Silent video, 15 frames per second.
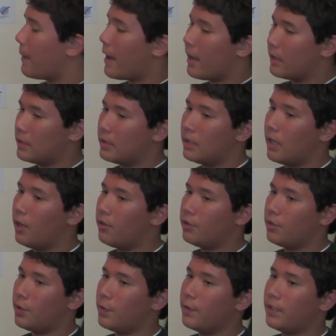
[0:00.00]
mass
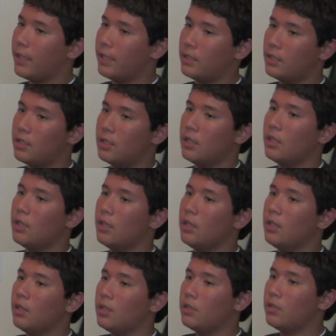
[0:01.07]
also relates
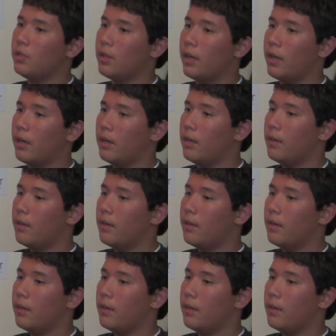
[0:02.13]
to the